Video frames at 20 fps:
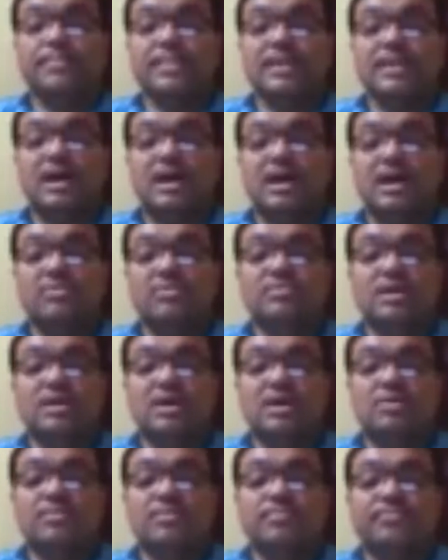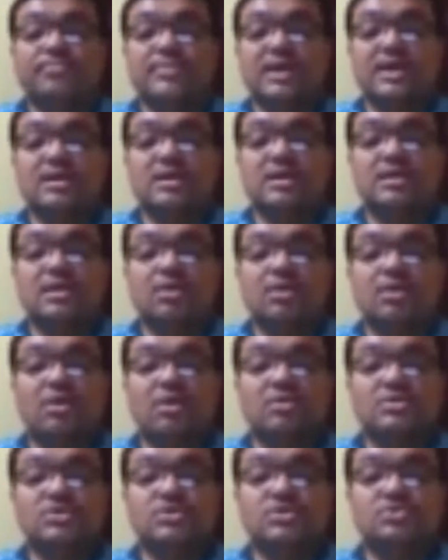How now
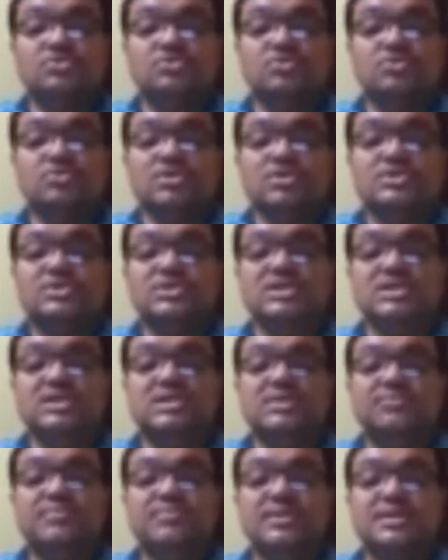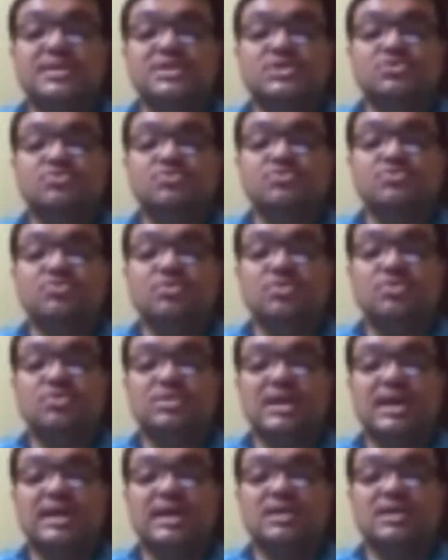longs to see the feast, to know
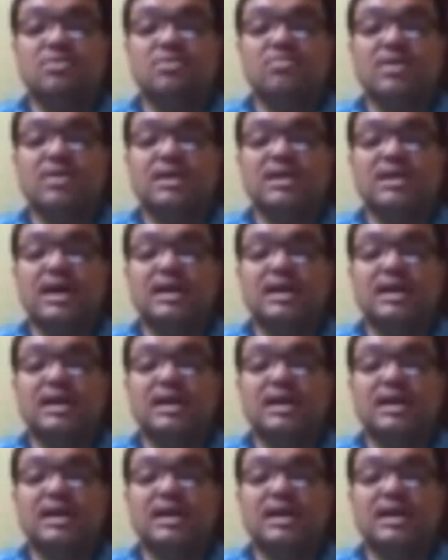that what I